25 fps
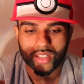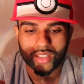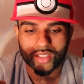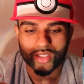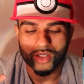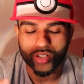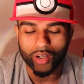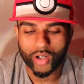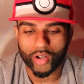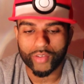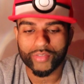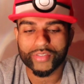
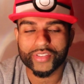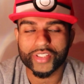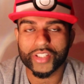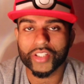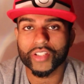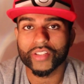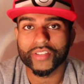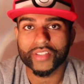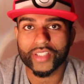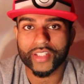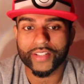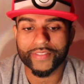you know, obviously
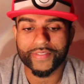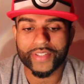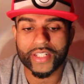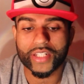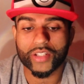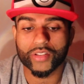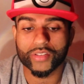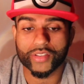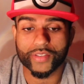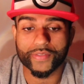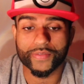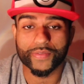you can see the
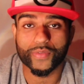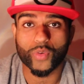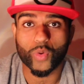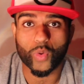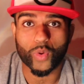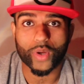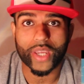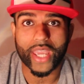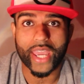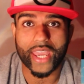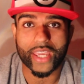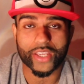videos in
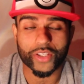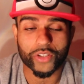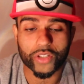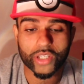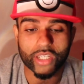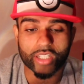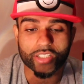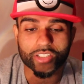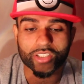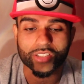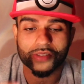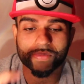4K.
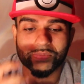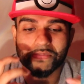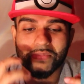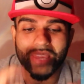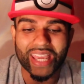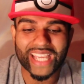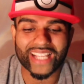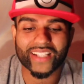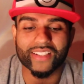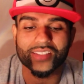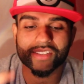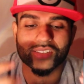It just
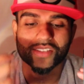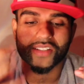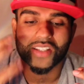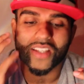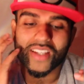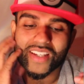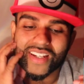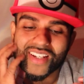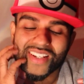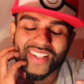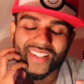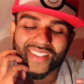makes
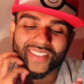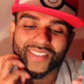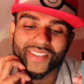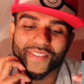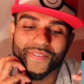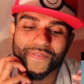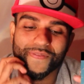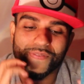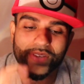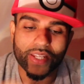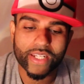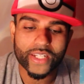
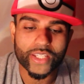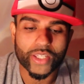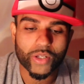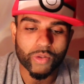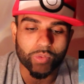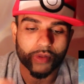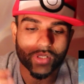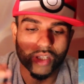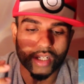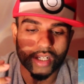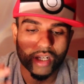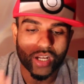the
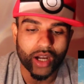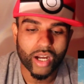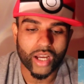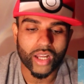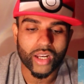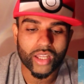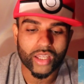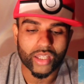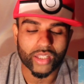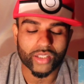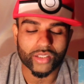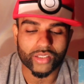video and the
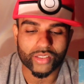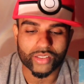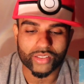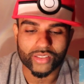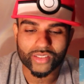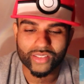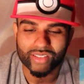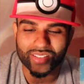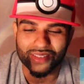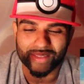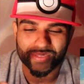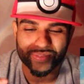
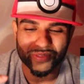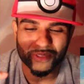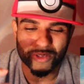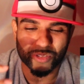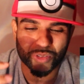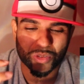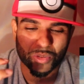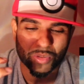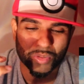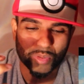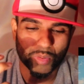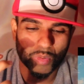colours
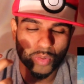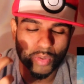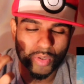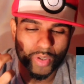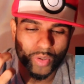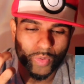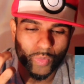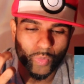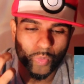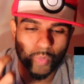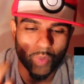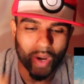all
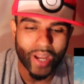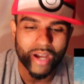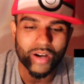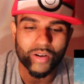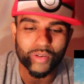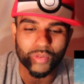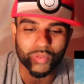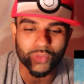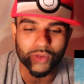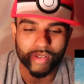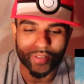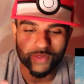go
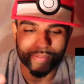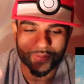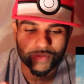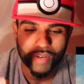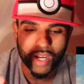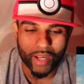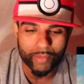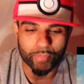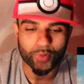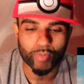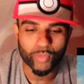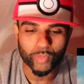well,
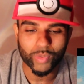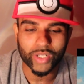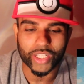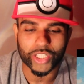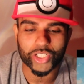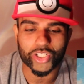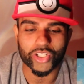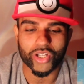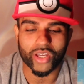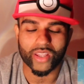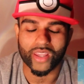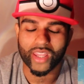vibrant with
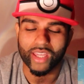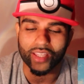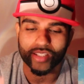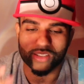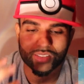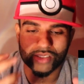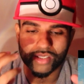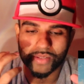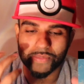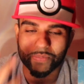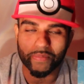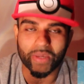each other.
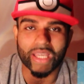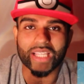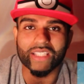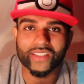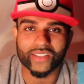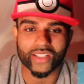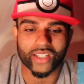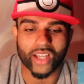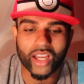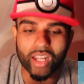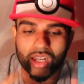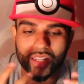It's
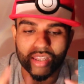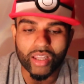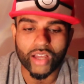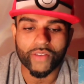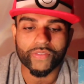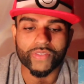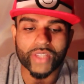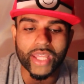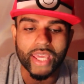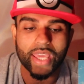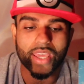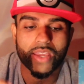amazing. I
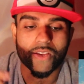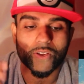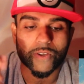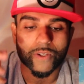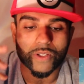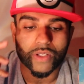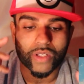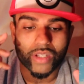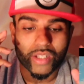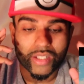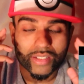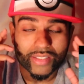love their
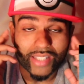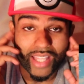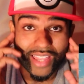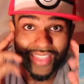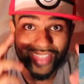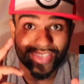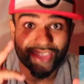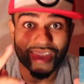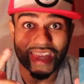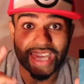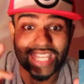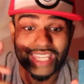
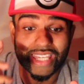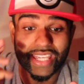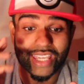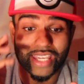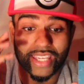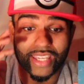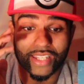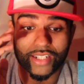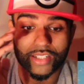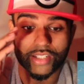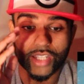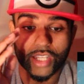
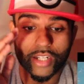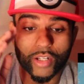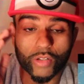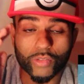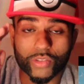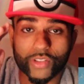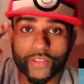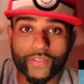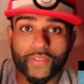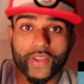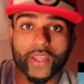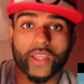thinking. And they
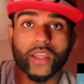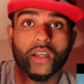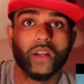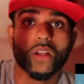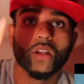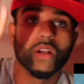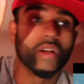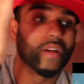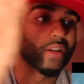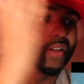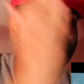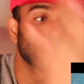don't just think
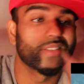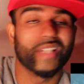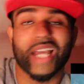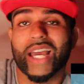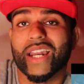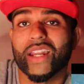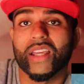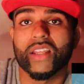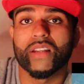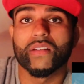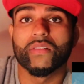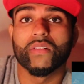
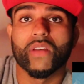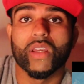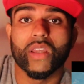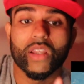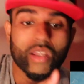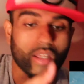talent,